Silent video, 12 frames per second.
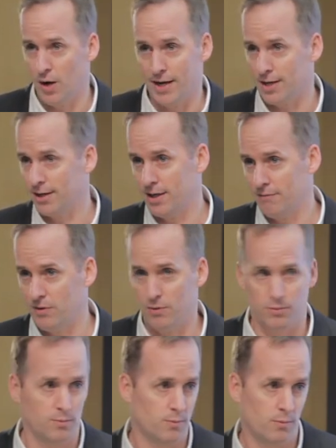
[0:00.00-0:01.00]
I can give
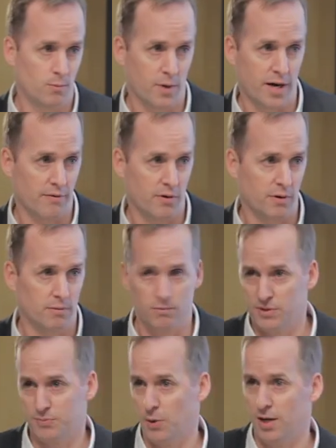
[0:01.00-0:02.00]
you whatever
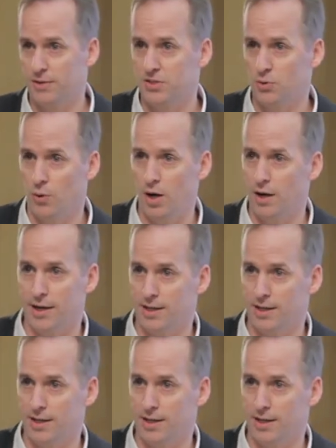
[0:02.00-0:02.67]
response you want.